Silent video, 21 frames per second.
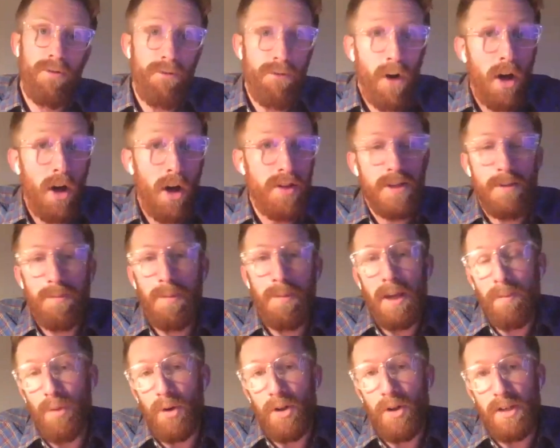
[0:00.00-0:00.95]
funds
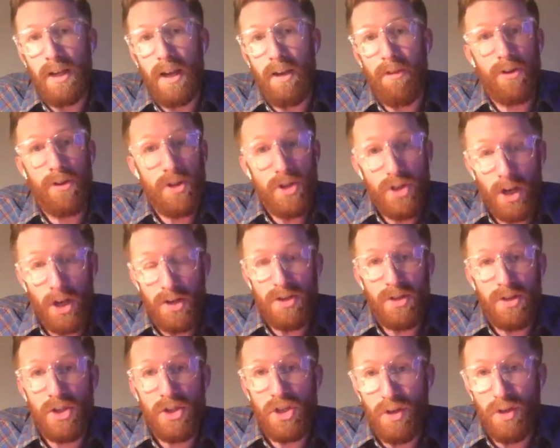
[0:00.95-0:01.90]
being put together
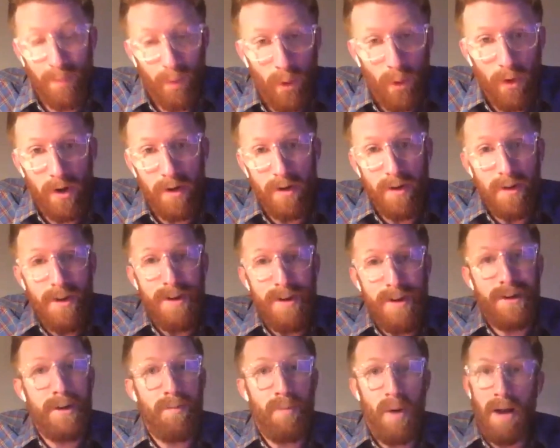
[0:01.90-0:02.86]
just to support
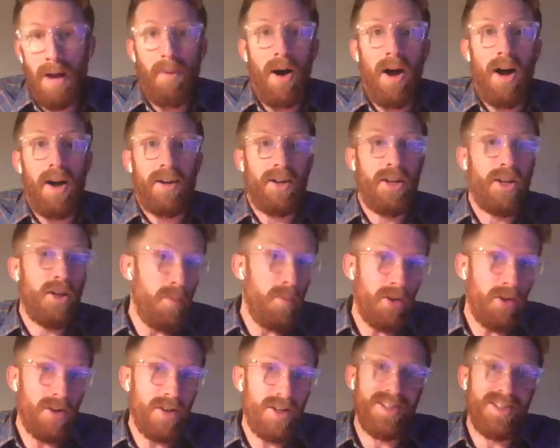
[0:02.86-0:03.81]
BIPOC
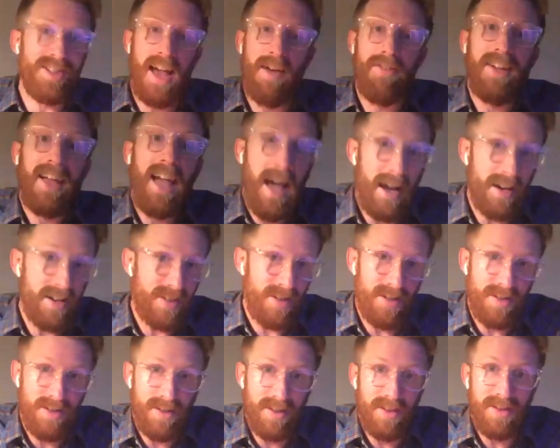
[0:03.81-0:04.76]
communities having
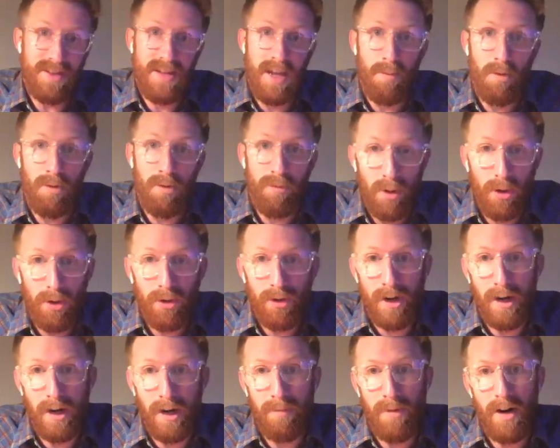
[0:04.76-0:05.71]
access to this type of
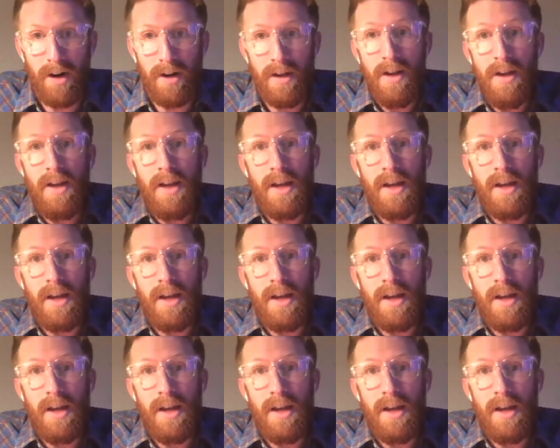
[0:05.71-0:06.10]
program, right?